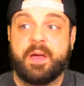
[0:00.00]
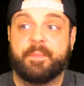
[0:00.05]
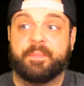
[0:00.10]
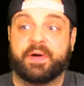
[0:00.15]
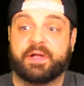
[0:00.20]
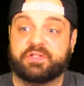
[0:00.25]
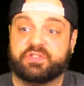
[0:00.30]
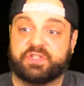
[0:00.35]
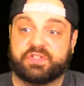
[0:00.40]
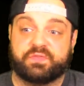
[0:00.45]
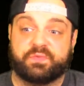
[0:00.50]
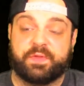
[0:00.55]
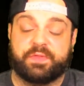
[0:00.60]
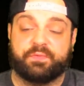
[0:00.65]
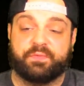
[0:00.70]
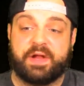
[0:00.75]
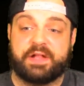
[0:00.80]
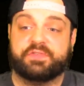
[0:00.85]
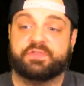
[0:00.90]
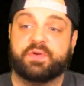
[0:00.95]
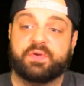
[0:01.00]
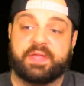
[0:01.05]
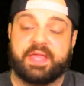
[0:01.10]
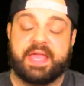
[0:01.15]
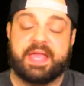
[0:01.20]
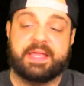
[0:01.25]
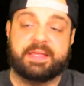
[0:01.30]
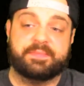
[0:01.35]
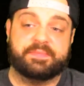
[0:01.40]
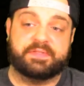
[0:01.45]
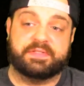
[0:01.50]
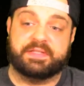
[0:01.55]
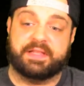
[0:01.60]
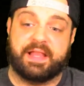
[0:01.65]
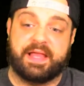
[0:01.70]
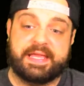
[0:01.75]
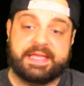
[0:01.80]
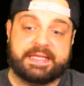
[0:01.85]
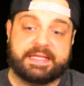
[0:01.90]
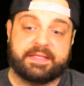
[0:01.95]
But just with retro games,
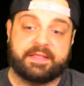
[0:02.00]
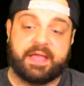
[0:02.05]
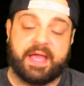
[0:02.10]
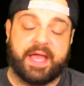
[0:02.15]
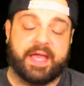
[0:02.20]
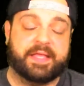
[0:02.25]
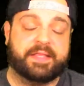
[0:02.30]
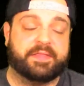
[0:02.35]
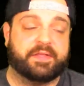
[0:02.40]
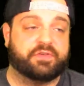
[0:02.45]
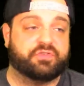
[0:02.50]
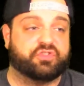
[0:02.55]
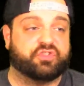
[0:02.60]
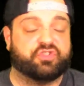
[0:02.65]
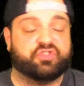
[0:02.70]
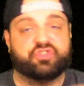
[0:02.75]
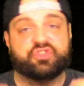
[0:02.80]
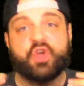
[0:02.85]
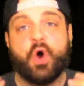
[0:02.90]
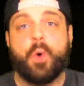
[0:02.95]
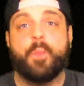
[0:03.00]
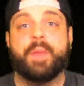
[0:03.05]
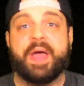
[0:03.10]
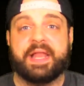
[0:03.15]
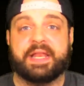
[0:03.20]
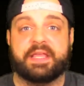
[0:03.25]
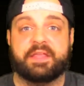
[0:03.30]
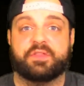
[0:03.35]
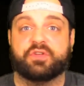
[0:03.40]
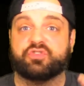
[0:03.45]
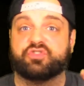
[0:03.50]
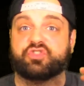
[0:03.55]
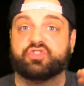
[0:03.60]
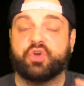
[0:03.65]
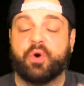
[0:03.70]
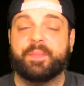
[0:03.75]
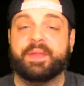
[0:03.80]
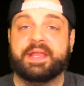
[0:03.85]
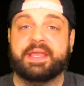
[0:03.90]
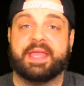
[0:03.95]
like, there's so many, there's
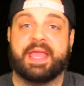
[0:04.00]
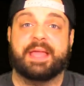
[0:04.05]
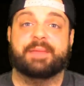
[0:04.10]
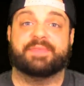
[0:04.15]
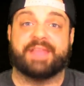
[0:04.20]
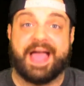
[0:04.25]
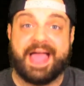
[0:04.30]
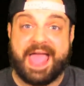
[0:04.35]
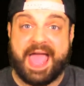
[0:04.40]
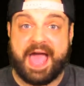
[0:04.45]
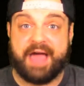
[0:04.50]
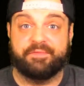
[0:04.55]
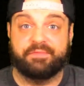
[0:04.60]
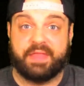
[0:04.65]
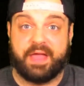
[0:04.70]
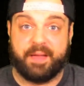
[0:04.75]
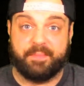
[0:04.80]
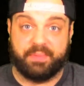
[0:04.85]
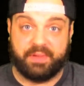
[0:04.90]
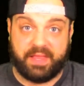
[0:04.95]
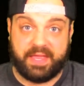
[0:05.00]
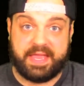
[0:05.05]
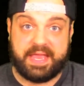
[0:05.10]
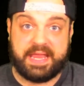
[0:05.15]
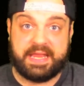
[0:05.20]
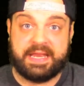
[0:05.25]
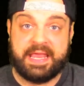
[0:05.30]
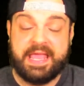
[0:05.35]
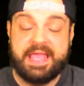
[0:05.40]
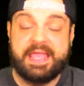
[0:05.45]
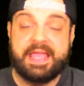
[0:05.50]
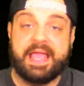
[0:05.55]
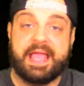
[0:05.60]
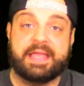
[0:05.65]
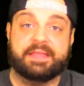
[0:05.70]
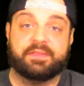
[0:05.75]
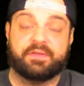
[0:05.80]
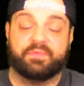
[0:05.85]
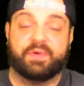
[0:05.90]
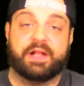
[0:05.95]
so many games I have not played
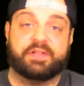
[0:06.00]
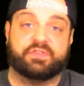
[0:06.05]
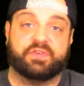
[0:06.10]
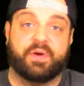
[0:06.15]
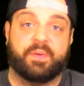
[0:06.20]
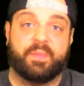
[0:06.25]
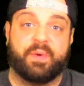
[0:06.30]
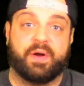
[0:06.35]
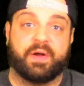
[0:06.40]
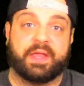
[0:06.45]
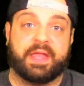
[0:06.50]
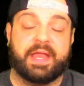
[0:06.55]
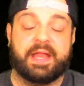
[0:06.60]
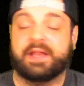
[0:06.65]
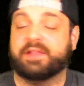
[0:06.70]
in the retro market.